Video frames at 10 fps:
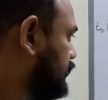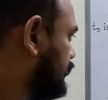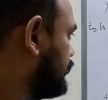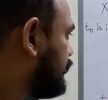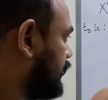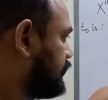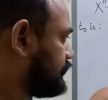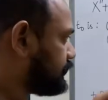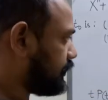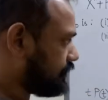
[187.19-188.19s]
irregular
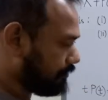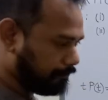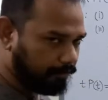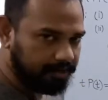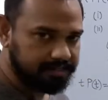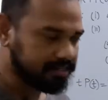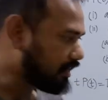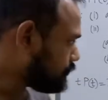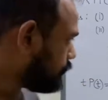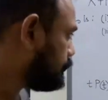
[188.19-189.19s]
singular point, and
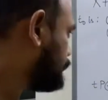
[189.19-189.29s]
we would